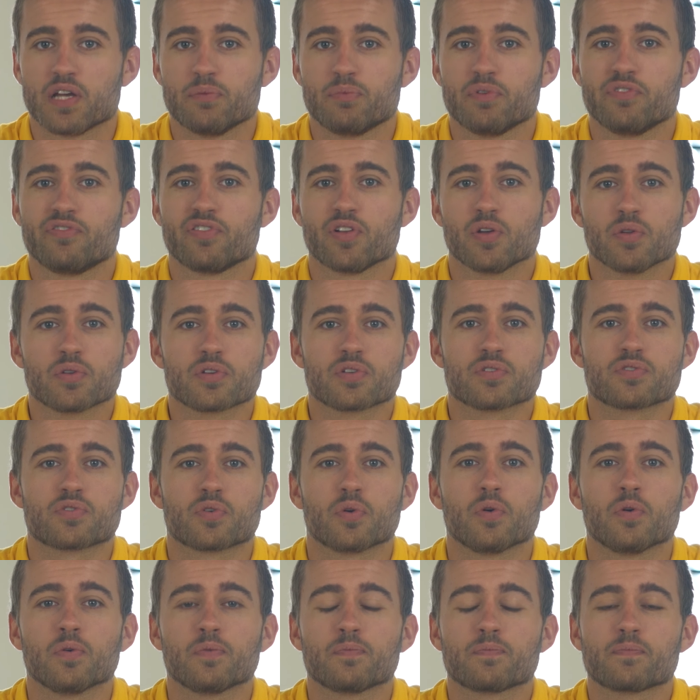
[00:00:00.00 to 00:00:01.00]
JP Fluid
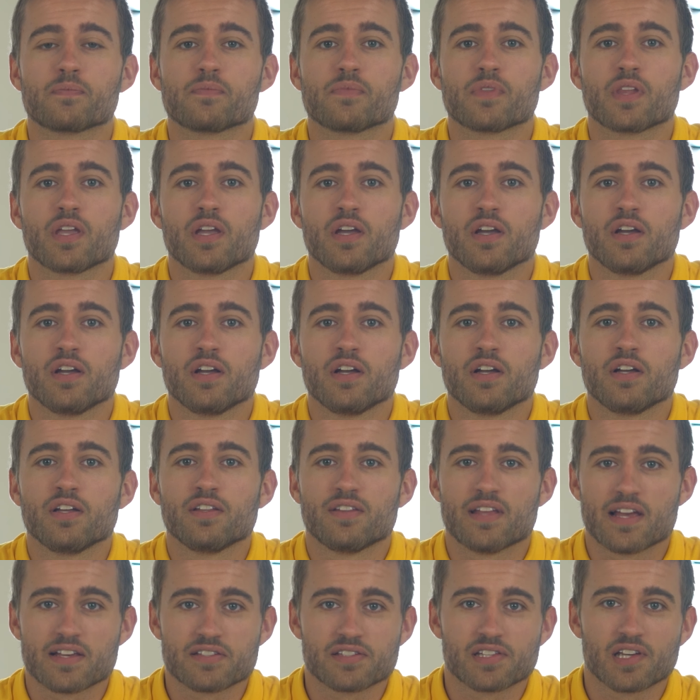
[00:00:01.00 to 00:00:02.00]
Control.
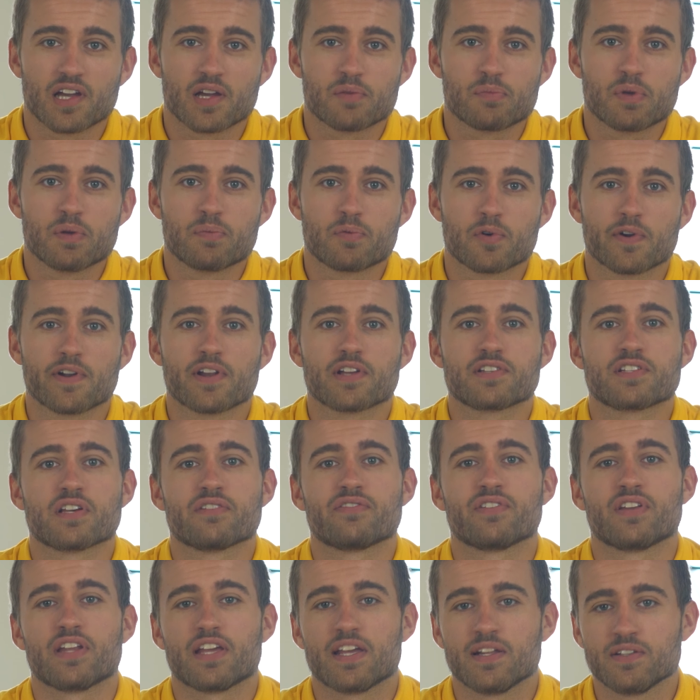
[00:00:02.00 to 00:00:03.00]
The STIB products
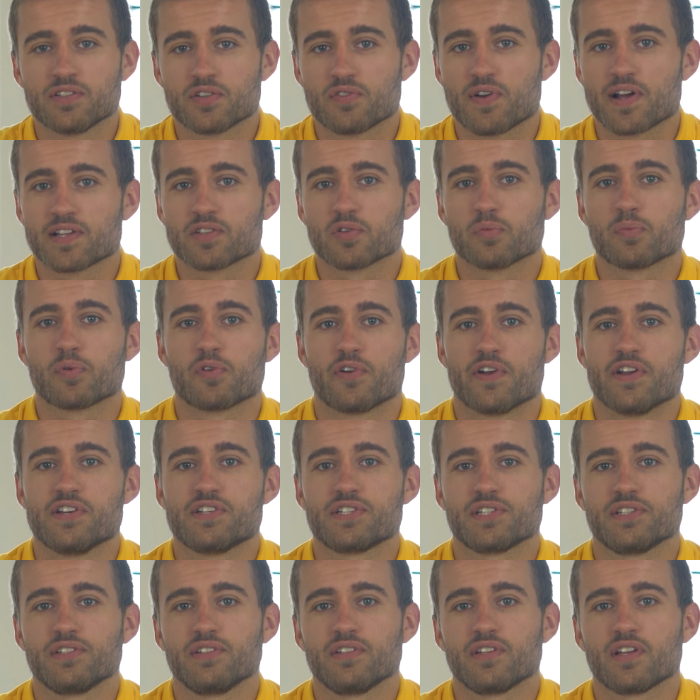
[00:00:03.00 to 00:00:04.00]
have an indirect
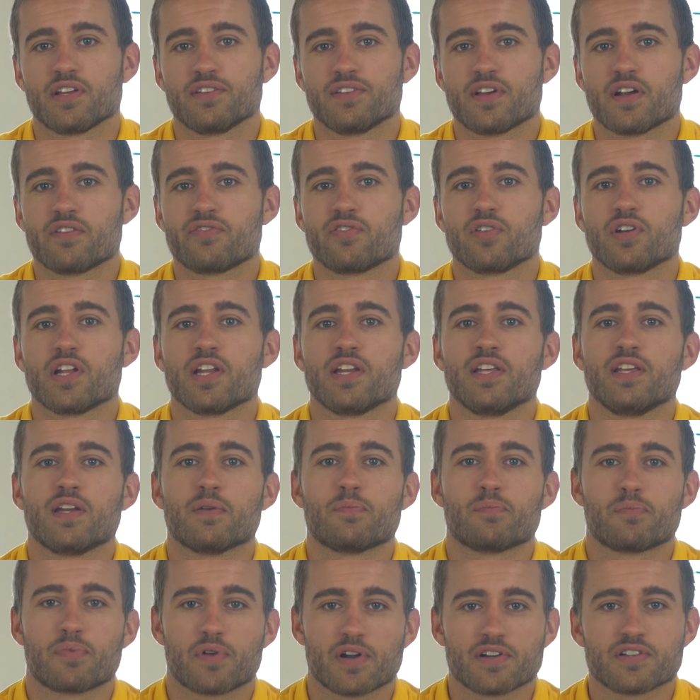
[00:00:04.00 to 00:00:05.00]
operation, and therefore they need a
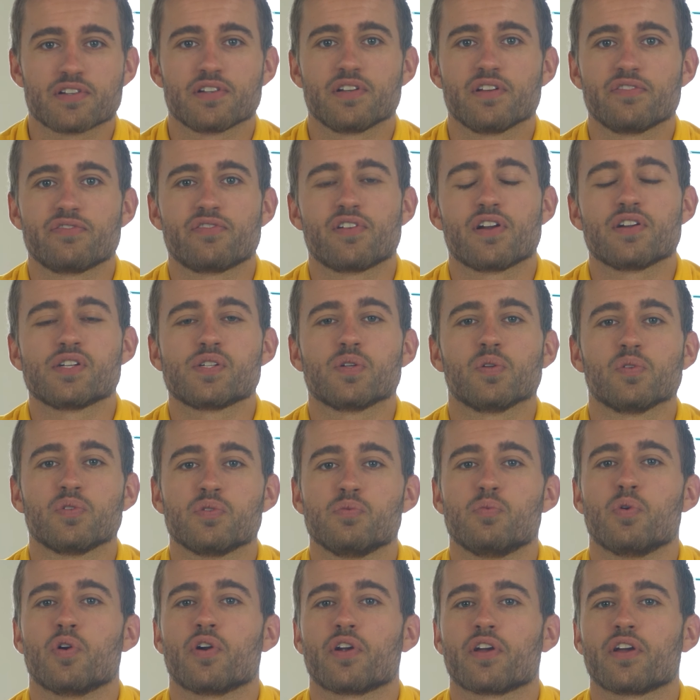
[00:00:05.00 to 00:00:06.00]
pressure differential to
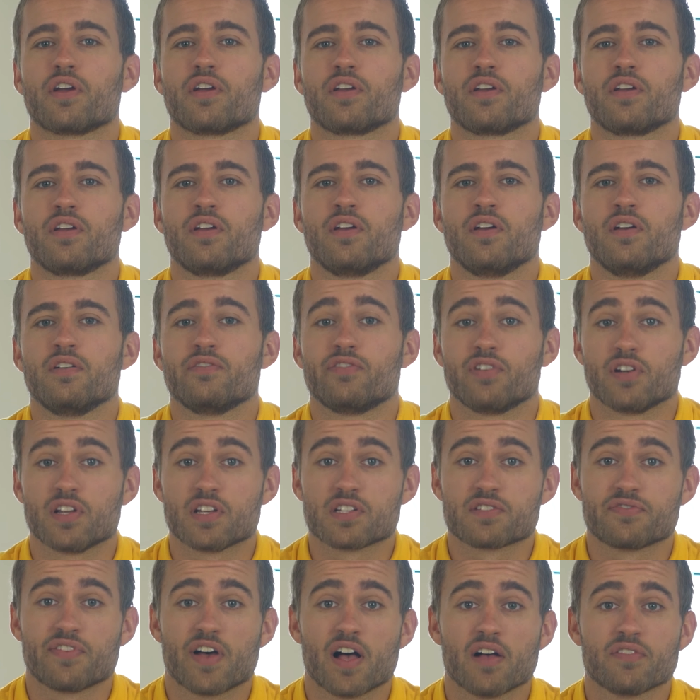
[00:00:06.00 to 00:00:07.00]
work. For
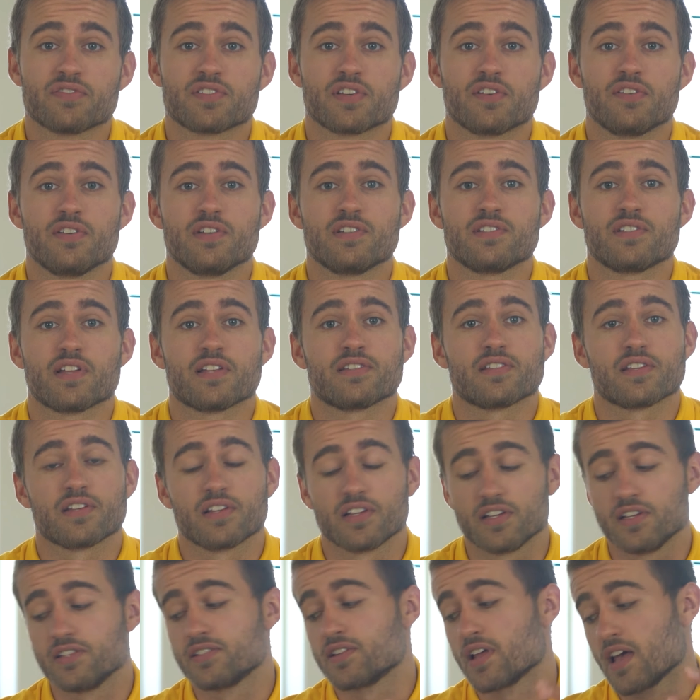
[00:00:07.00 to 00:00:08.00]
this valve series, that's at
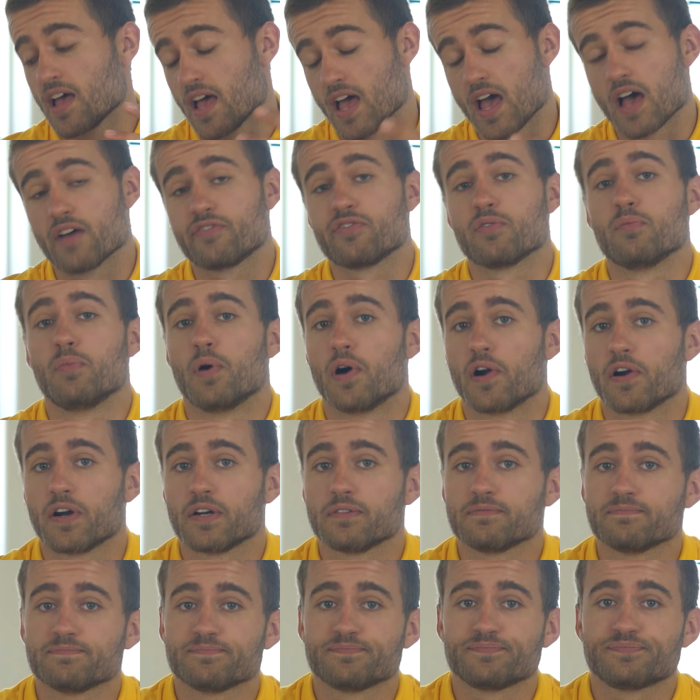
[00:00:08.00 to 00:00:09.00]
least half a bar.
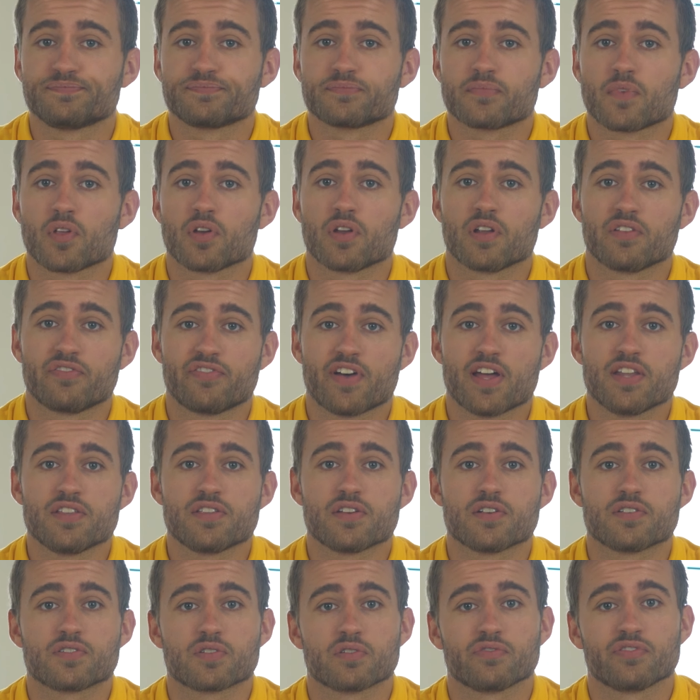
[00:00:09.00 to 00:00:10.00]
An
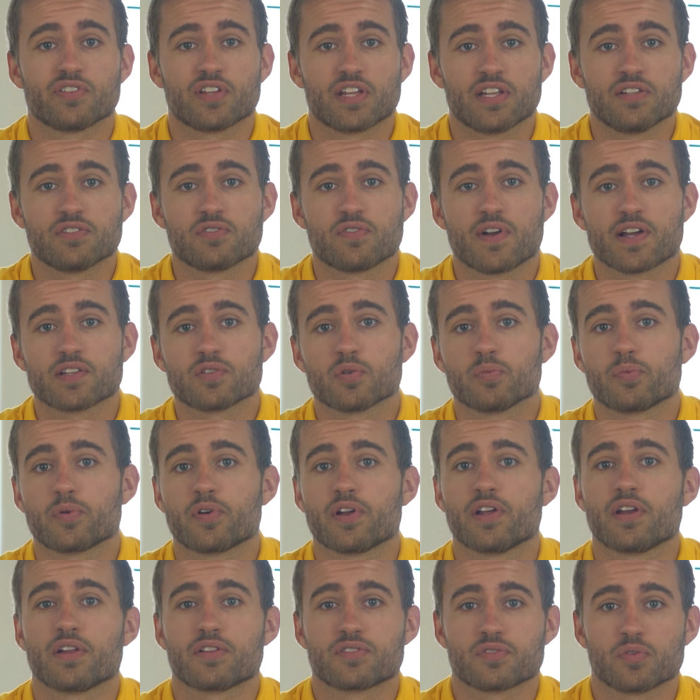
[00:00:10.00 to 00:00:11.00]
advantage of an indirect
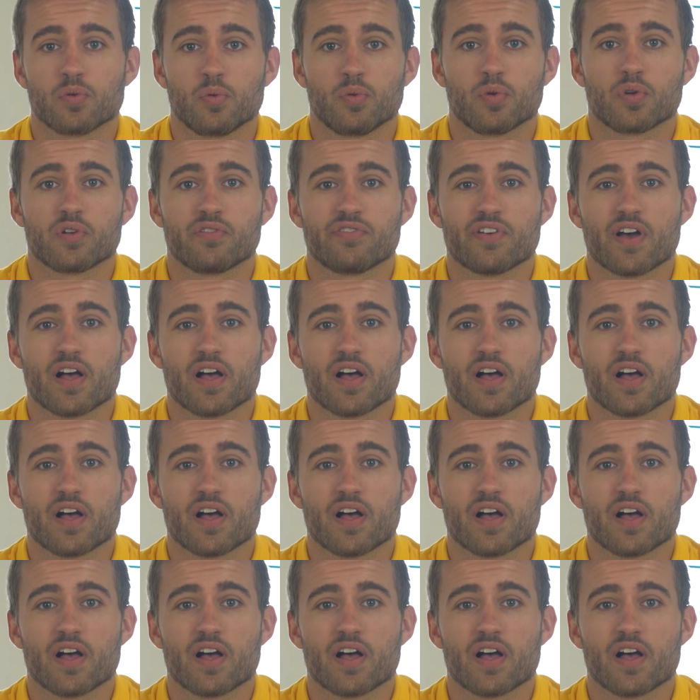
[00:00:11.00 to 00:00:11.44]
operated solenoid